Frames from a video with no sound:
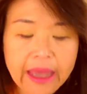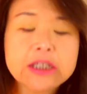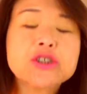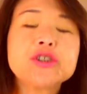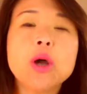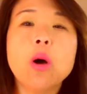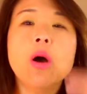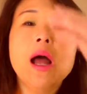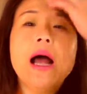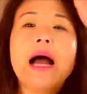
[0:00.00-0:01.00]
and
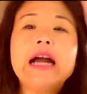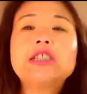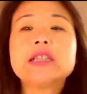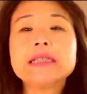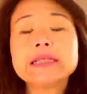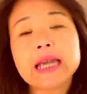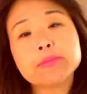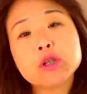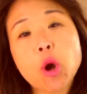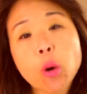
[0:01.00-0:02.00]
so I just
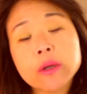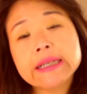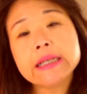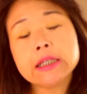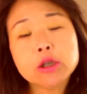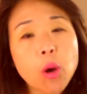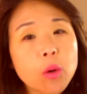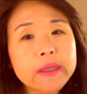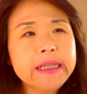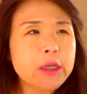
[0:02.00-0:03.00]
kept going and
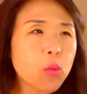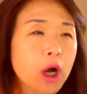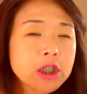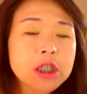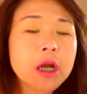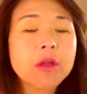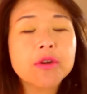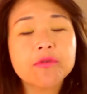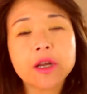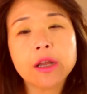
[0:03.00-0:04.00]
going and watching
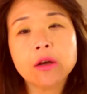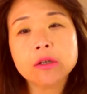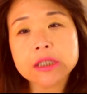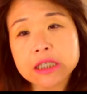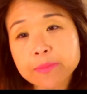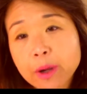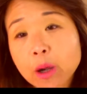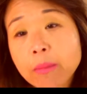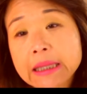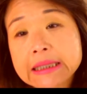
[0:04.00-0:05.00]
other videos
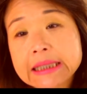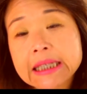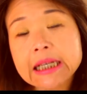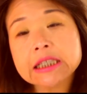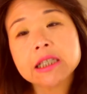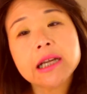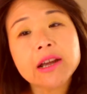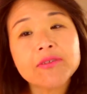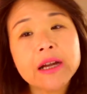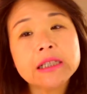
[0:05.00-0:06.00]
experimenting until
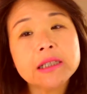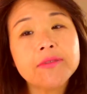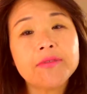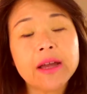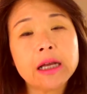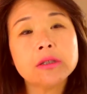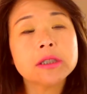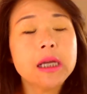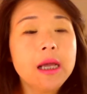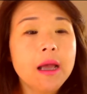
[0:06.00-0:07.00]
I finally found
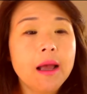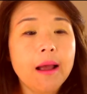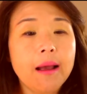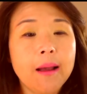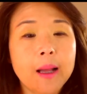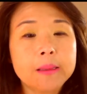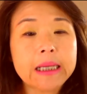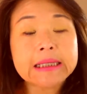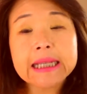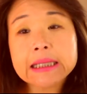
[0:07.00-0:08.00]
uh,
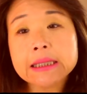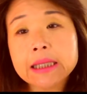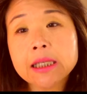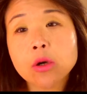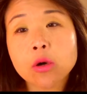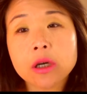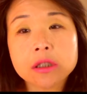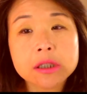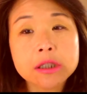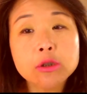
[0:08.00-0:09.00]
a technique or a
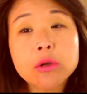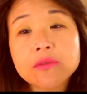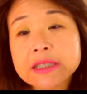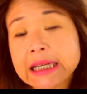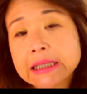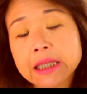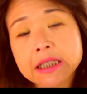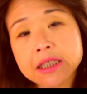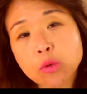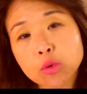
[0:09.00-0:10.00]
slew of
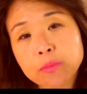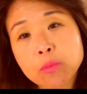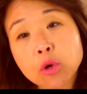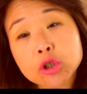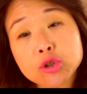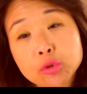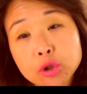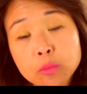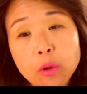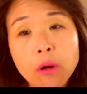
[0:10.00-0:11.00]
techniques that would be more
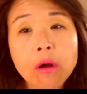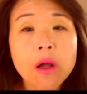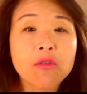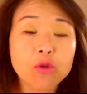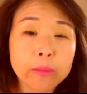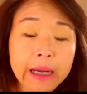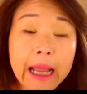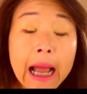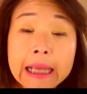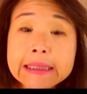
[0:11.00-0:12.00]
suitable for my
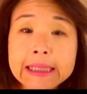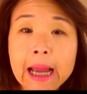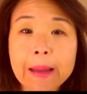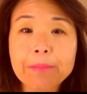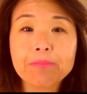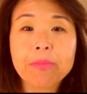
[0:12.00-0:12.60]
eye type